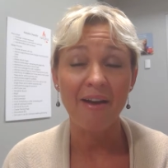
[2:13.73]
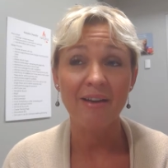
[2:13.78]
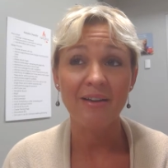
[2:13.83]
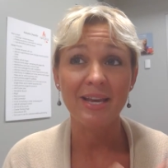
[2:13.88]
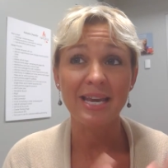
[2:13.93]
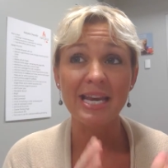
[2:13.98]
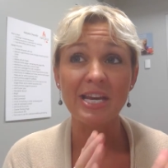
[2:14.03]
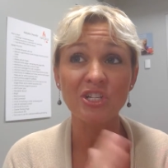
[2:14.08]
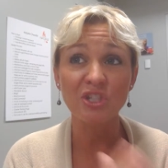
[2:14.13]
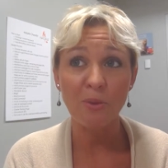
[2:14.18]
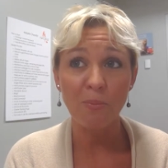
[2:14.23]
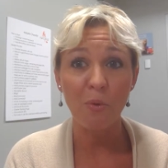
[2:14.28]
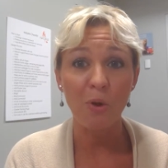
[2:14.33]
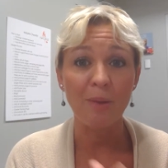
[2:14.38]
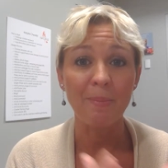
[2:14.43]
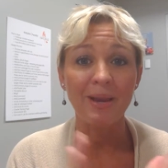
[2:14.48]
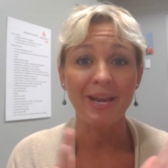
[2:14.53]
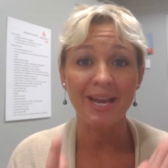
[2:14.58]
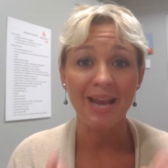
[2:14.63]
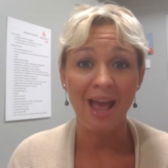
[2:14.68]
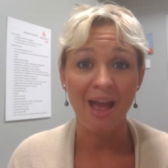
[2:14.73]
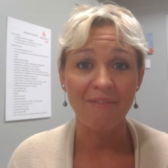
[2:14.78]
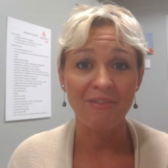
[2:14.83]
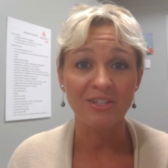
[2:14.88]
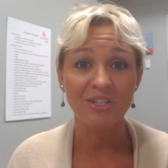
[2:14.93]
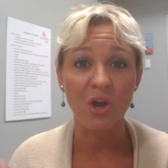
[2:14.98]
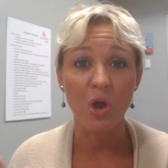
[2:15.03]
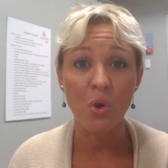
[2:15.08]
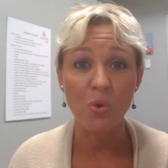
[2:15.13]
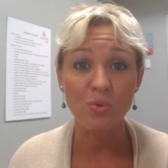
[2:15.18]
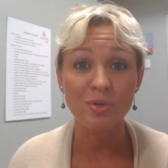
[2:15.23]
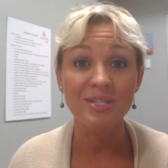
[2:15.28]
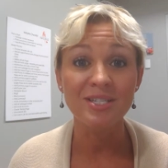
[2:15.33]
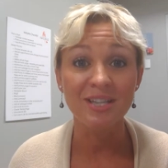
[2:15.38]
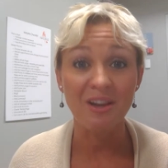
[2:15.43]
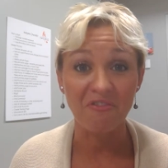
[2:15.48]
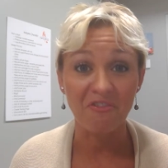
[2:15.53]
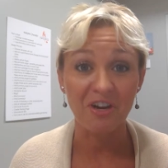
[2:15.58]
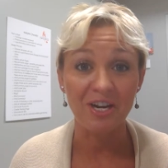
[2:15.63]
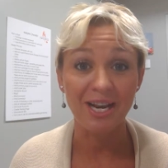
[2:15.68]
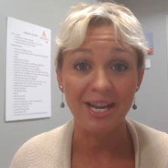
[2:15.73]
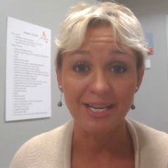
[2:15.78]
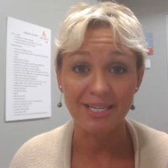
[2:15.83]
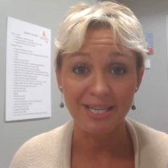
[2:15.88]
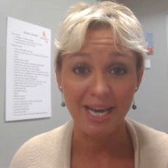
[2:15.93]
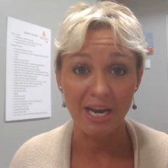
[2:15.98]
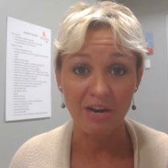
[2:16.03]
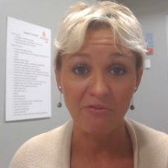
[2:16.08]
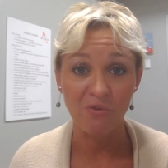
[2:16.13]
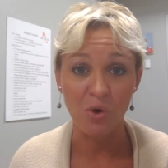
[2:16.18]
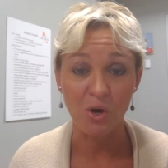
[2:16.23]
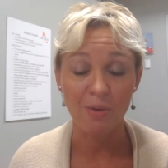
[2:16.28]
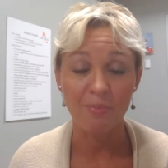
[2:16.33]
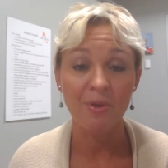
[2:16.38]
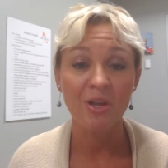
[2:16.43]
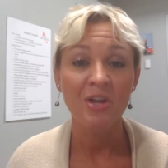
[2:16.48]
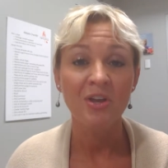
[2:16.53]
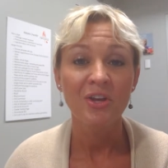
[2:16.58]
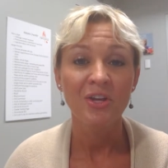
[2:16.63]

each appointment can have its own different intake form.